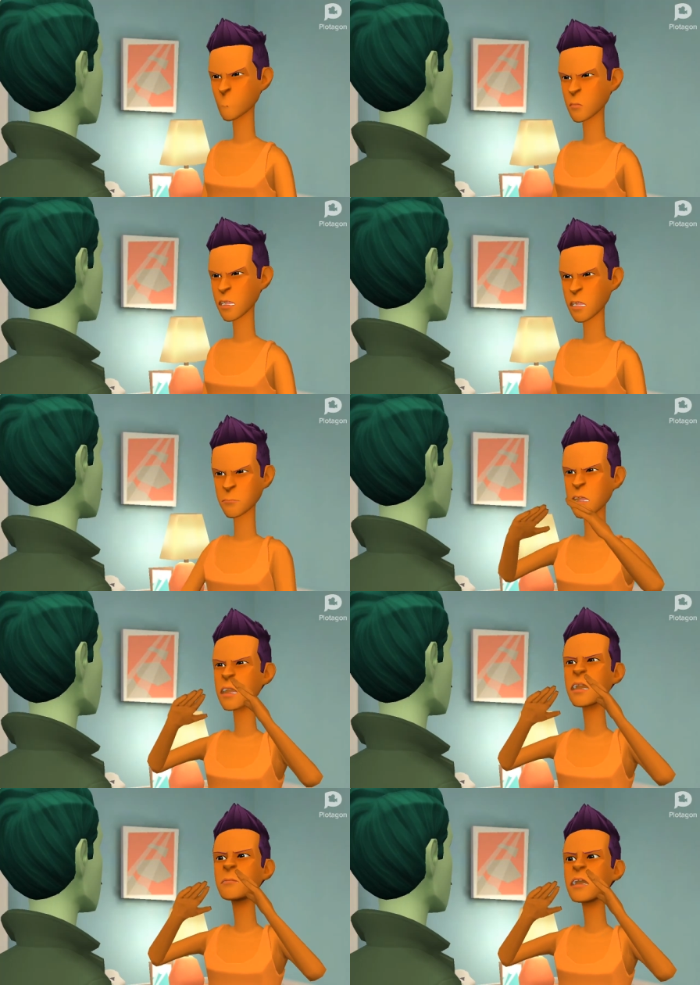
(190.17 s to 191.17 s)
Third
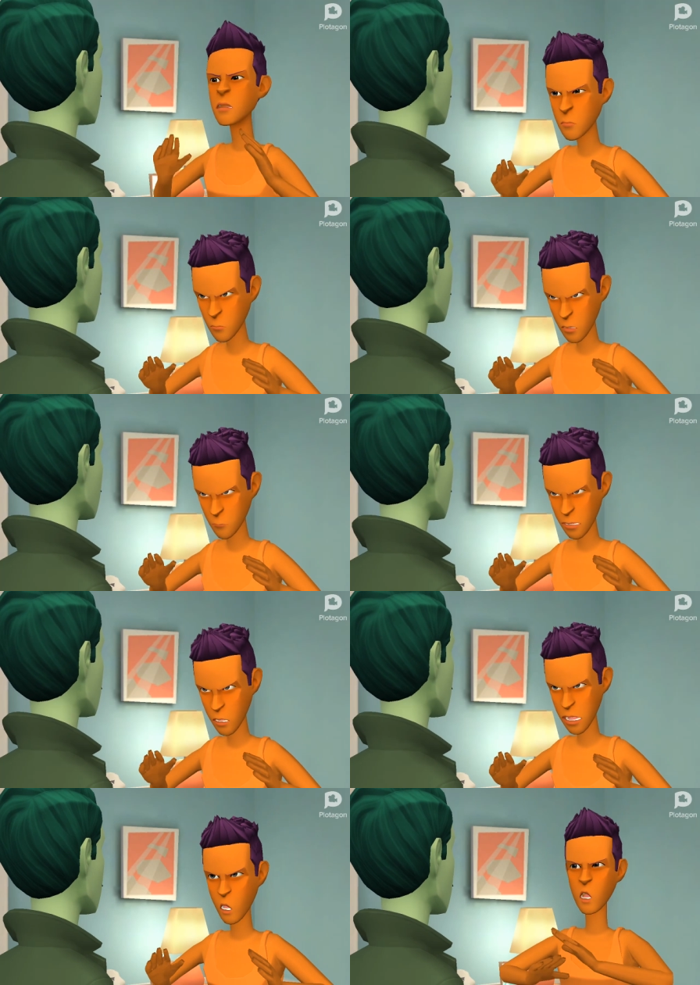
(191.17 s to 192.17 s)
punishment, I'm
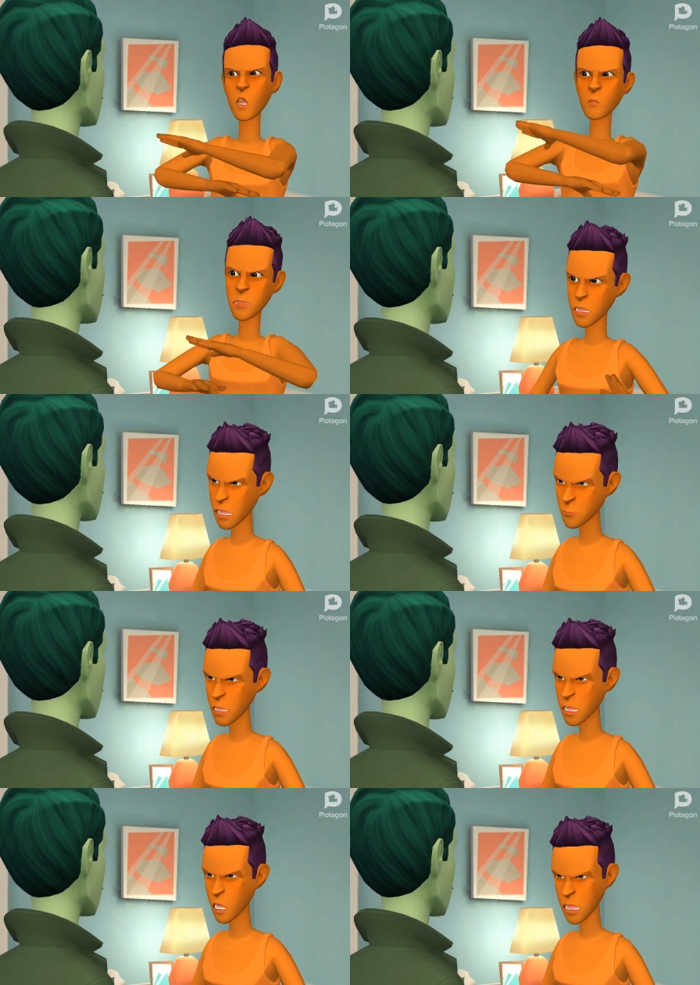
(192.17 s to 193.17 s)
going to call Mr.
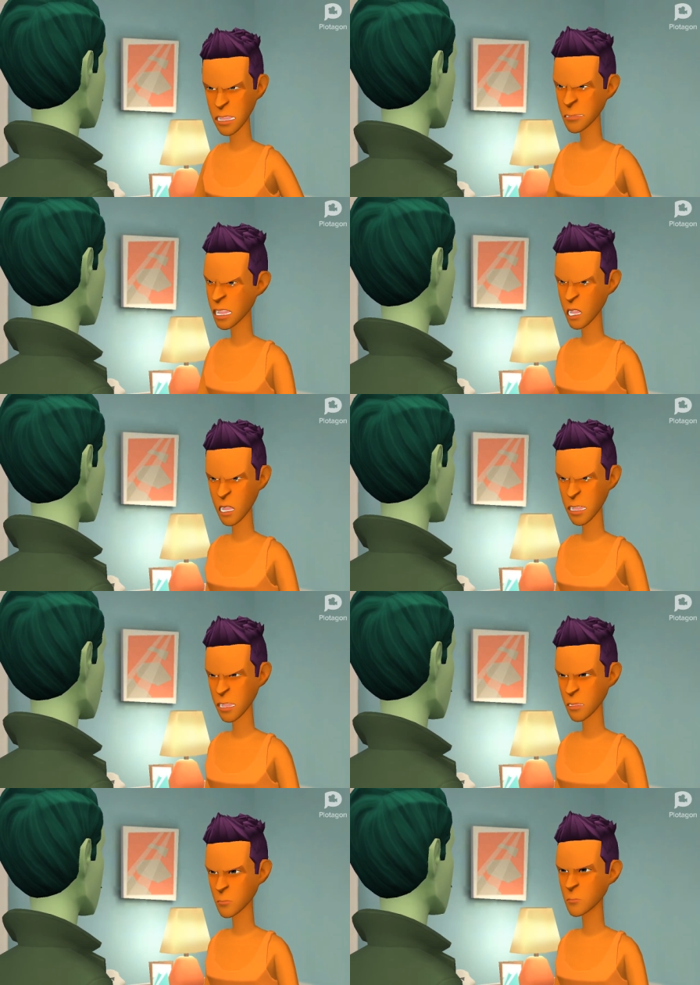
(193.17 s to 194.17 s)
McQueen about this.